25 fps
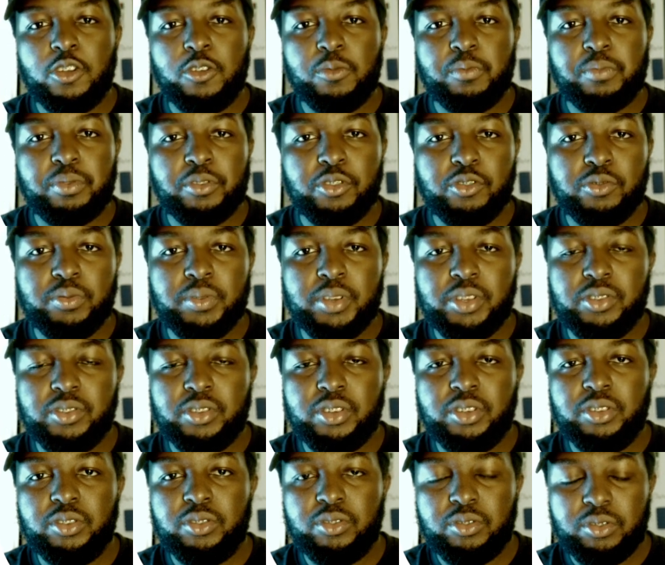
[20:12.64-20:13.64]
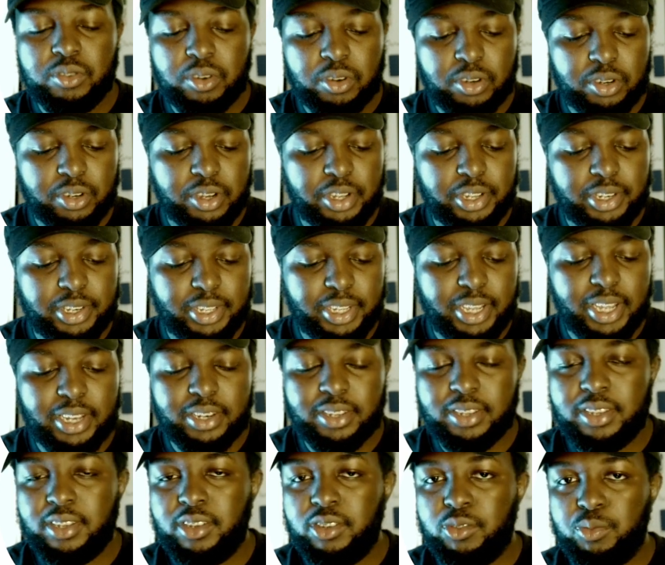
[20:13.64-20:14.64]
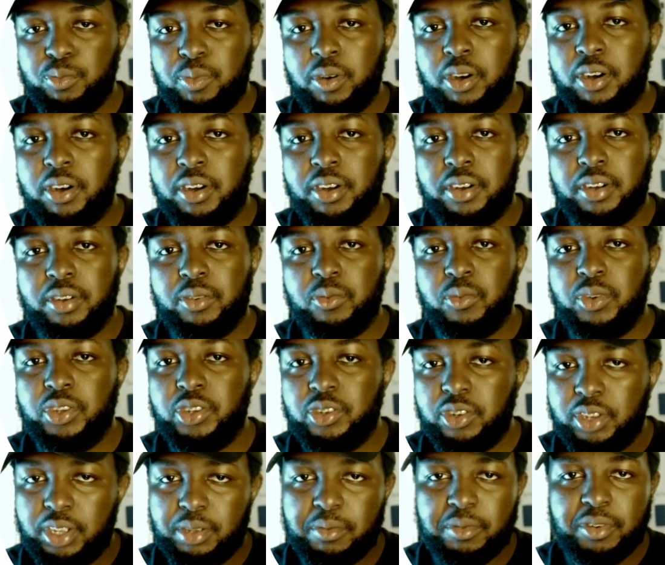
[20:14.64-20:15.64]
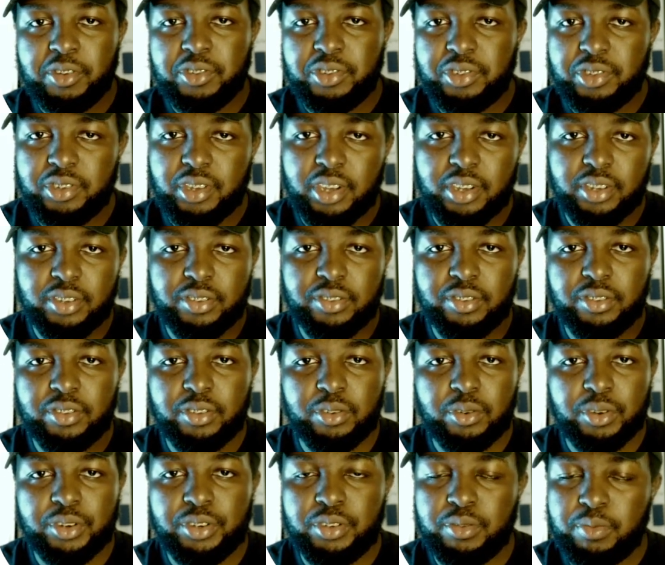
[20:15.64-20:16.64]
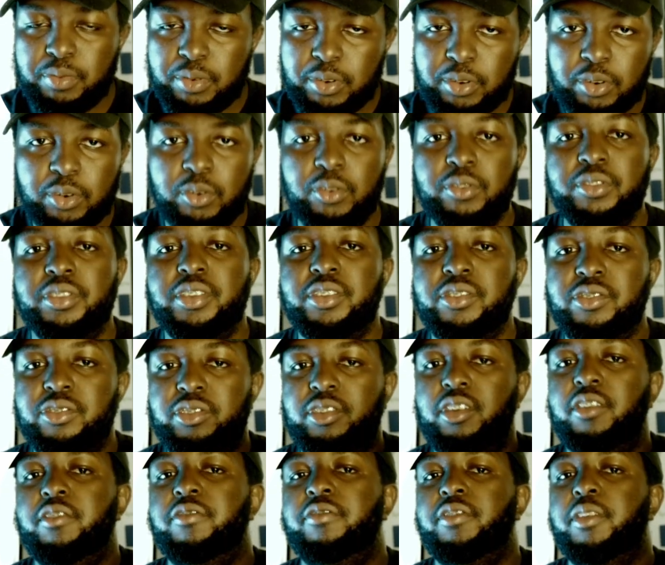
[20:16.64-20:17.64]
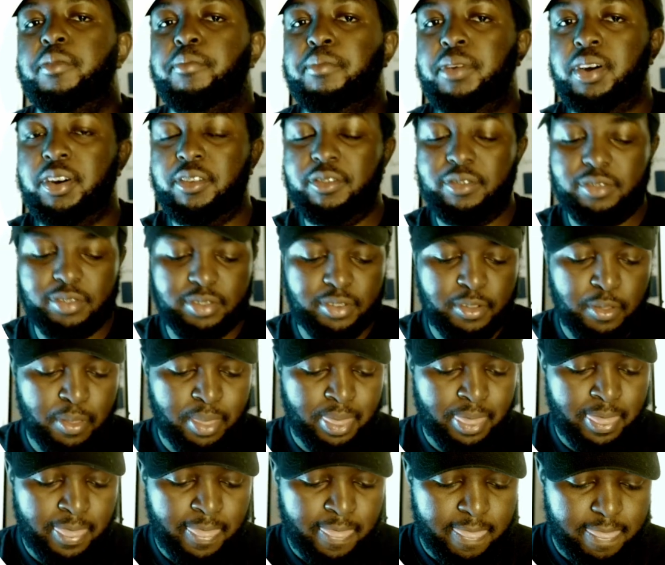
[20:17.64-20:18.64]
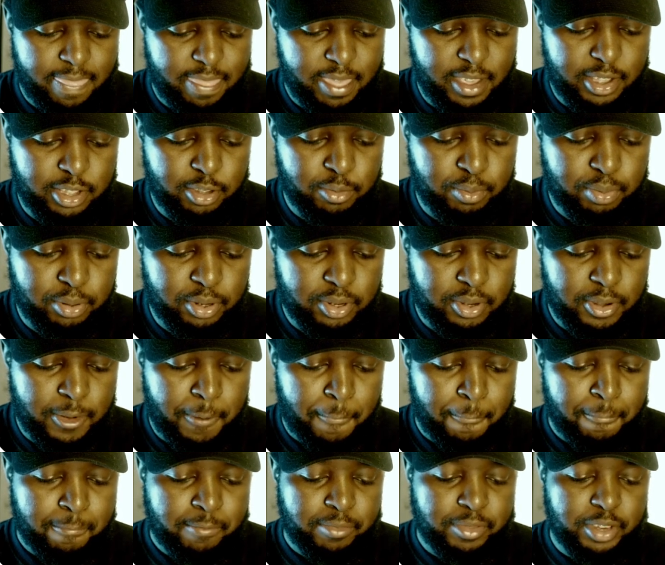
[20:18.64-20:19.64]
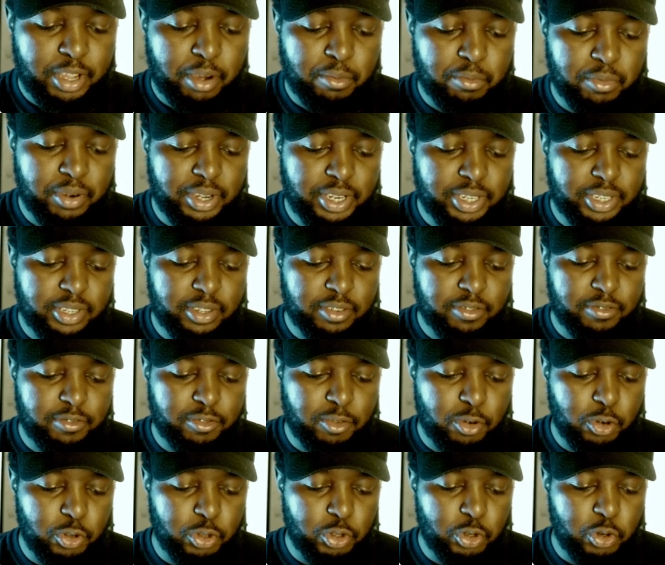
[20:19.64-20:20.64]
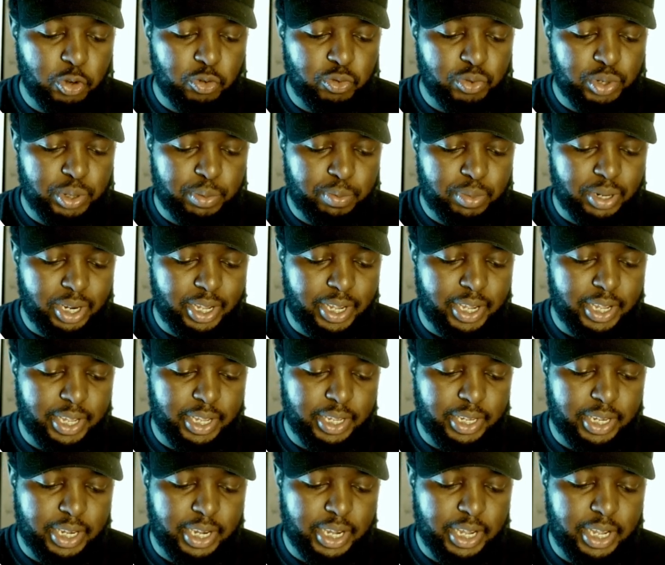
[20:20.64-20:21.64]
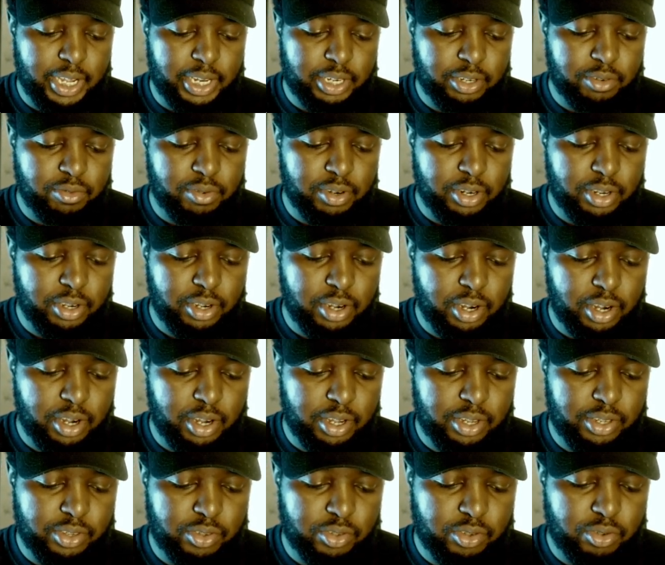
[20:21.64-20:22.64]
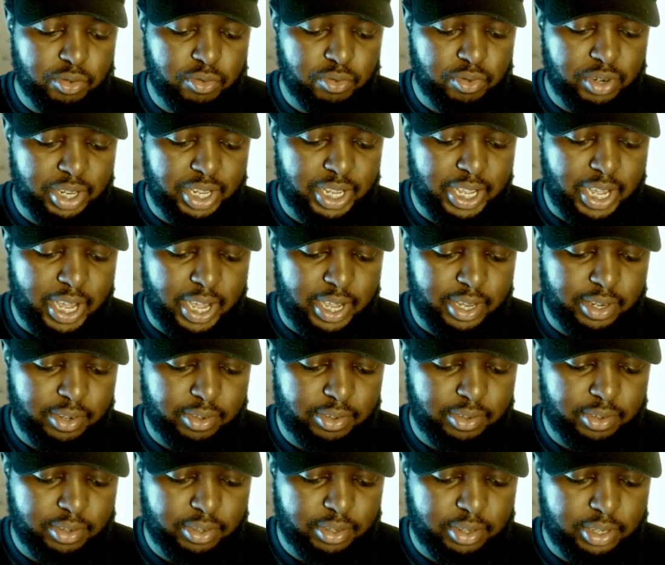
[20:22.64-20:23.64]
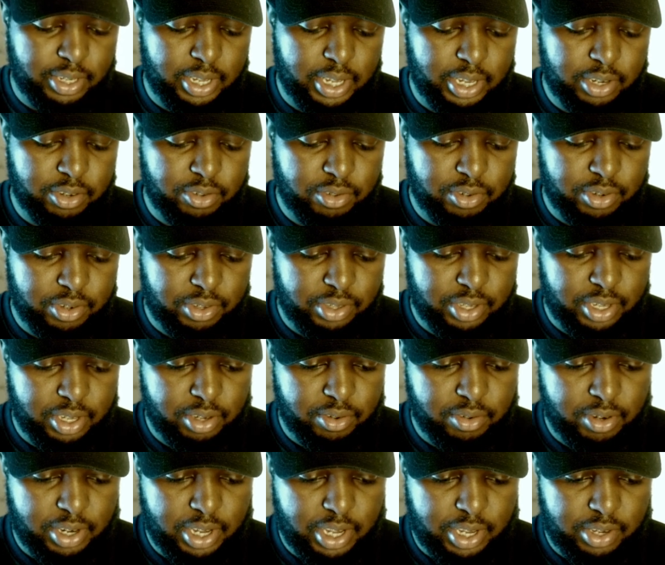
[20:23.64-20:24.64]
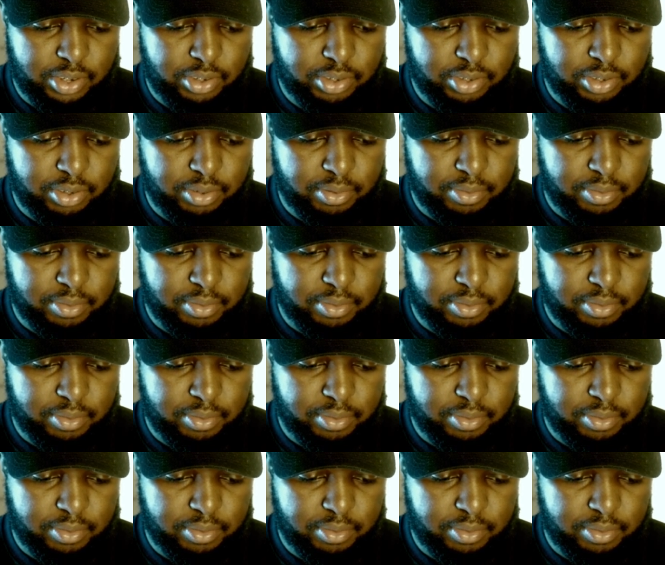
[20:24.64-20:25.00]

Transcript: prospects are not going to get to this part when your email sucks. You want to put all this stuff above. Then you put, I'm waiting for your reply. Kind regards, Riaz. Interesting, Riaz.